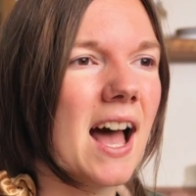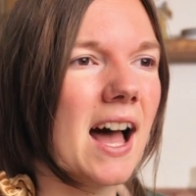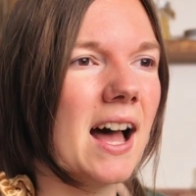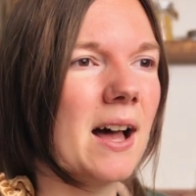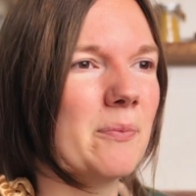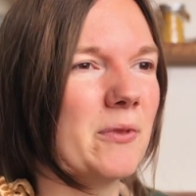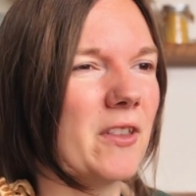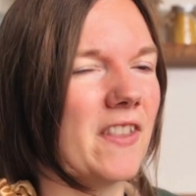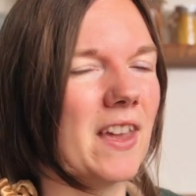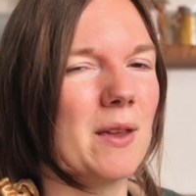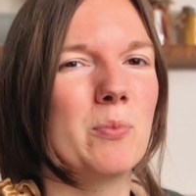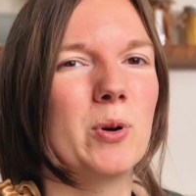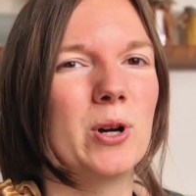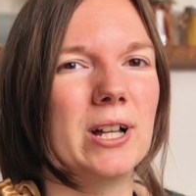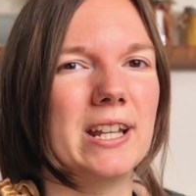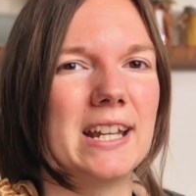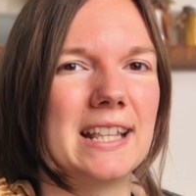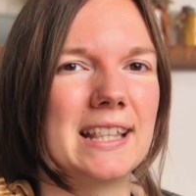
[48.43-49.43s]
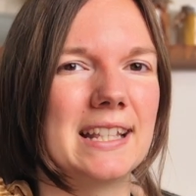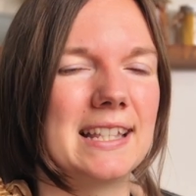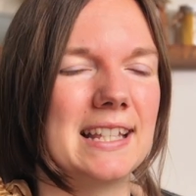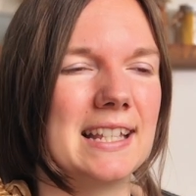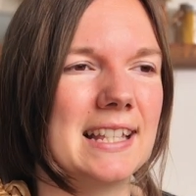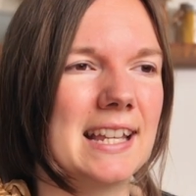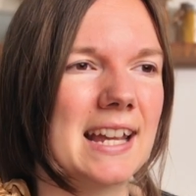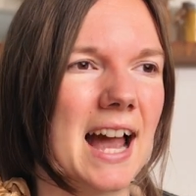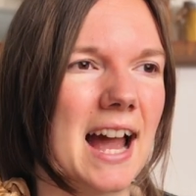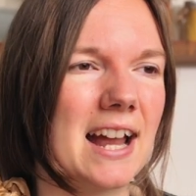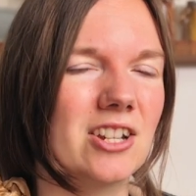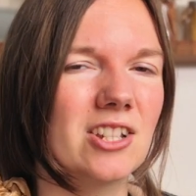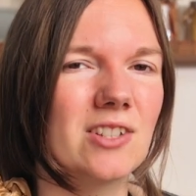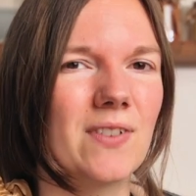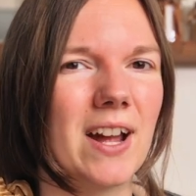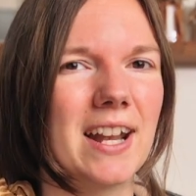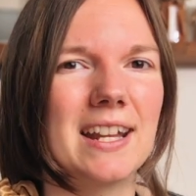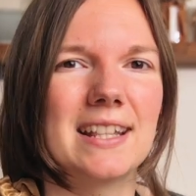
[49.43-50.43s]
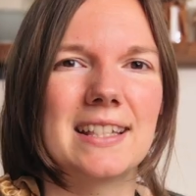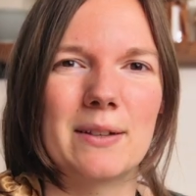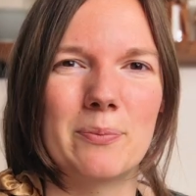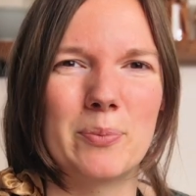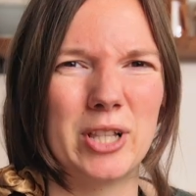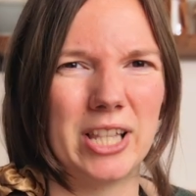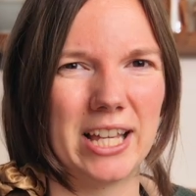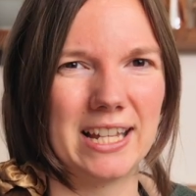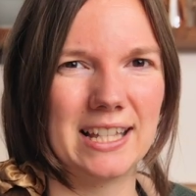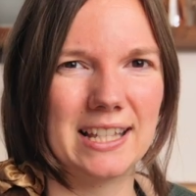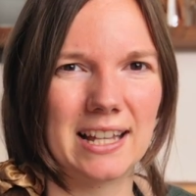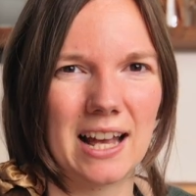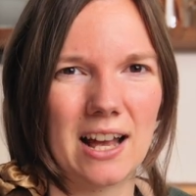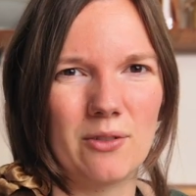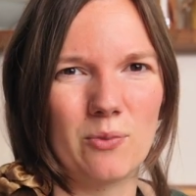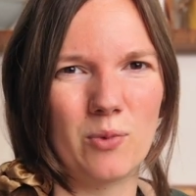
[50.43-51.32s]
that they put in the seasoning, I just find it's a place